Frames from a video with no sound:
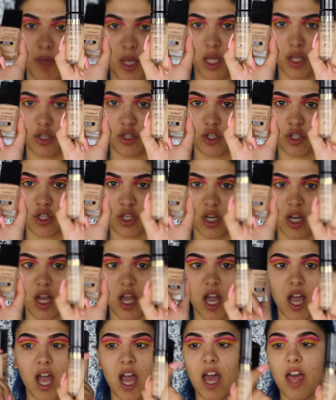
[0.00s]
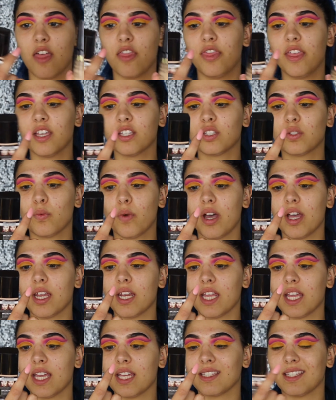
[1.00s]
Beige. This one
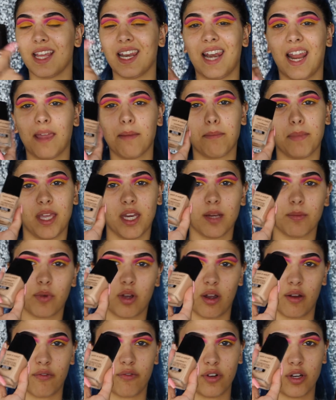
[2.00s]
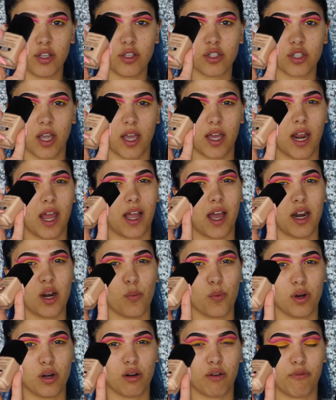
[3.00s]
is a light medium coverage, and I kind of
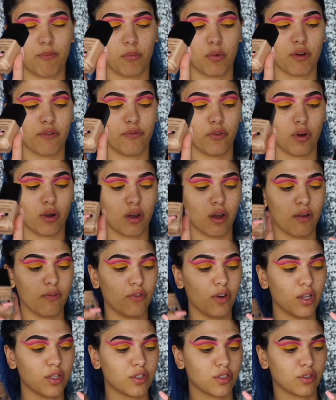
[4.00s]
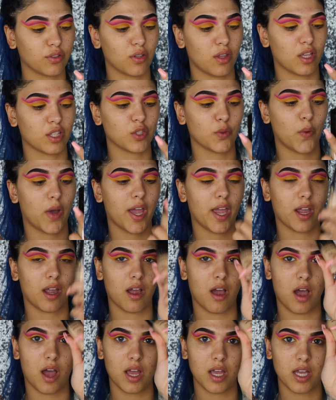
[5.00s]
wanted a more full coverage, so that's why I
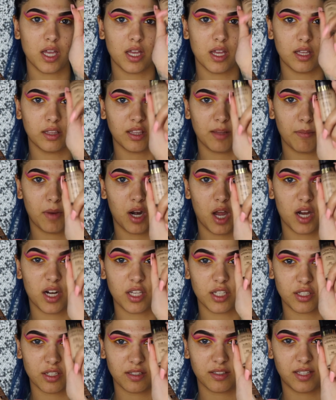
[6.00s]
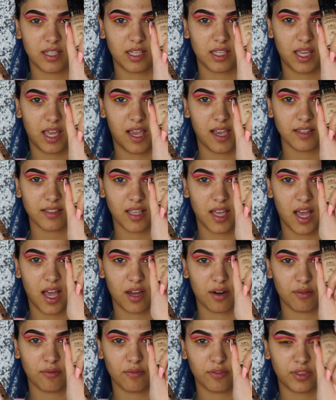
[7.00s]
got the Milani just in case I
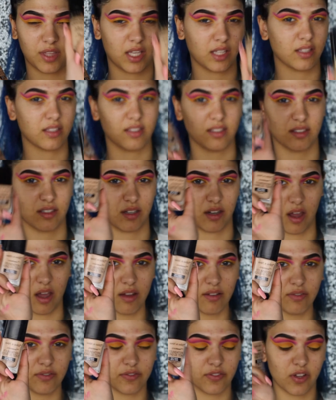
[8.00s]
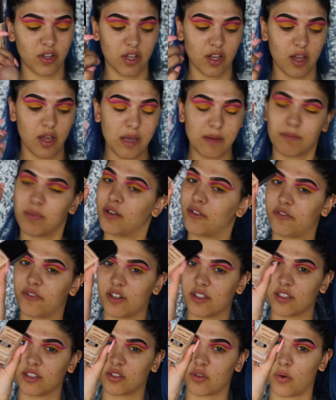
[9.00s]
don't think this is enough. But
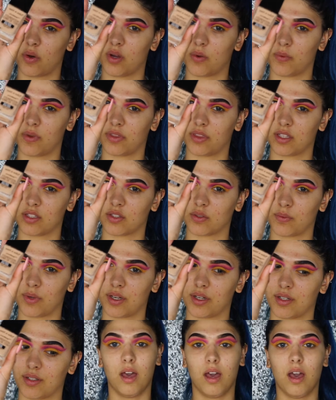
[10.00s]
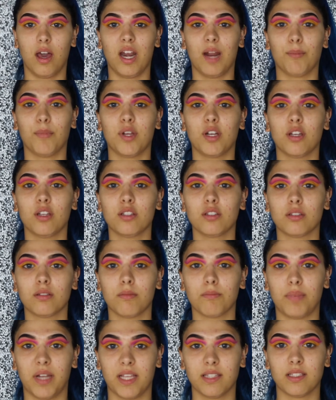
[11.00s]
first let's go in with this one, and I'm gonna
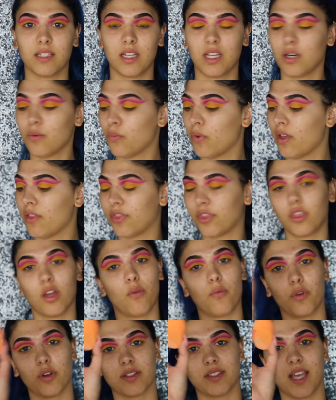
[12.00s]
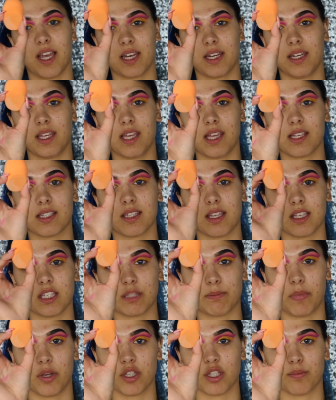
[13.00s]
blend it in with the Real Techniques
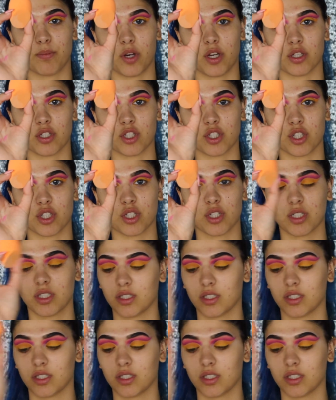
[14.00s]
sponge brush.